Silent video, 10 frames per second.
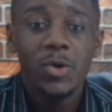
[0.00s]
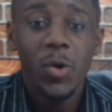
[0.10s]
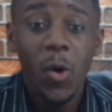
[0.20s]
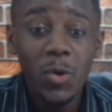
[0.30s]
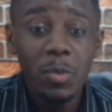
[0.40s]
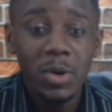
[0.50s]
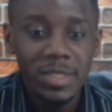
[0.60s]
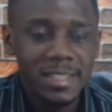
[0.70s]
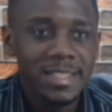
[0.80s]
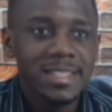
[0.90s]

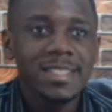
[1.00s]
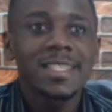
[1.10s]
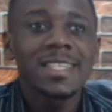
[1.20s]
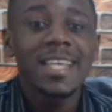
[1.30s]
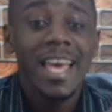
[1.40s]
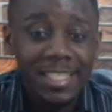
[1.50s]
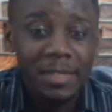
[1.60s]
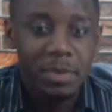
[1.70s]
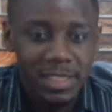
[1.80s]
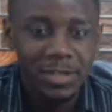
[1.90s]
almost
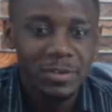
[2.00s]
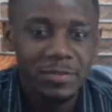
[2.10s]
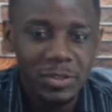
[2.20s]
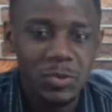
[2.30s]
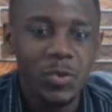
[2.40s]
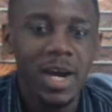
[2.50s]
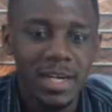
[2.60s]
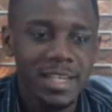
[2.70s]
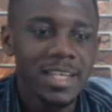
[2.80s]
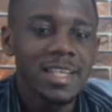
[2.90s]
80% of the
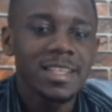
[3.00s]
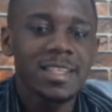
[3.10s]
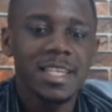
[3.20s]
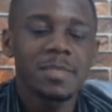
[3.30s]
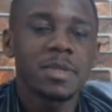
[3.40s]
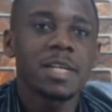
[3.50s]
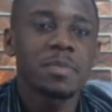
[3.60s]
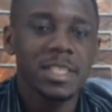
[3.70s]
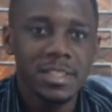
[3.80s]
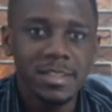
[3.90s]
squad that has been at
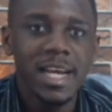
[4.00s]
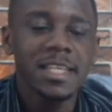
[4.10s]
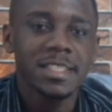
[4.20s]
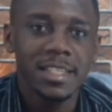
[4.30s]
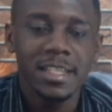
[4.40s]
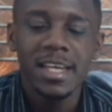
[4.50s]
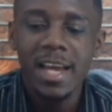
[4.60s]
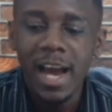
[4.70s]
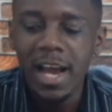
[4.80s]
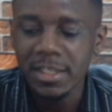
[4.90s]
Manchester United
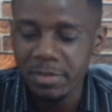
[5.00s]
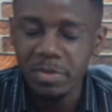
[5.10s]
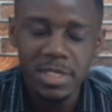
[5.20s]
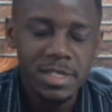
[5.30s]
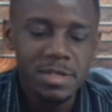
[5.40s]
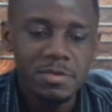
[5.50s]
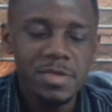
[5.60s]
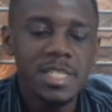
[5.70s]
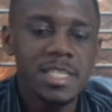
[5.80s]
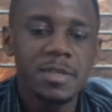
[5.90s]
has been
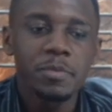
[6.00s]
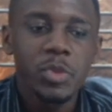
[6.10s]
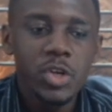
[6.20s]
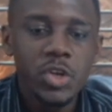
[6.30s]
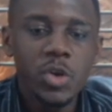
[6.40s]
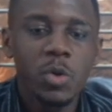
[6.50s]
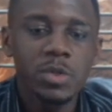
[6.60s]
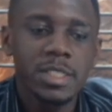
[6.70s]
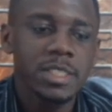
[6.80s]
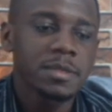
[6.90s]
really
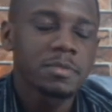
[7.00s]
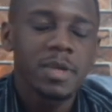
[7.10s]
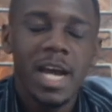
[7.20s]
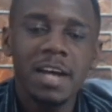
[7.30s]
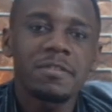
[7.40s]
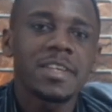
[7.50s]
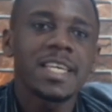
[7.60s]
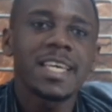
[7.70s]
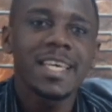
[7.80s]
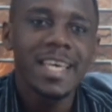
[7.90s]
known
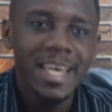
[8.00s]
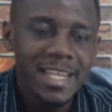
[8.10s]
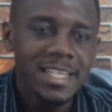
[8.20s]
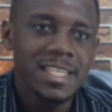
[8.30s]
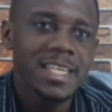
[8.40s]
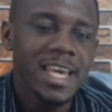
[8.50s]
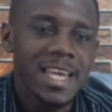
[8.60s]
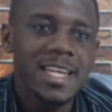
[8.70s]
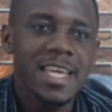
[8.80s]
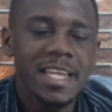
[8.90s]
having
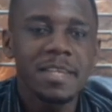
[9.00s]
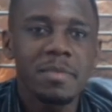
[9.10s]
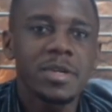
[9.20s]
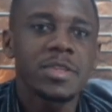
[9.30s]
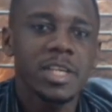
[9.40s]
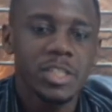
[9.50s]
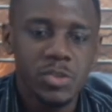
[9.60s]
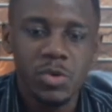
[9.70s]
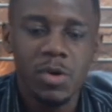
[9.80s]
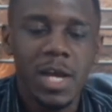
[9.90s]
any medal in their
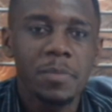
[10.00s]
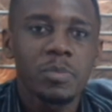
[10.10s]
drawer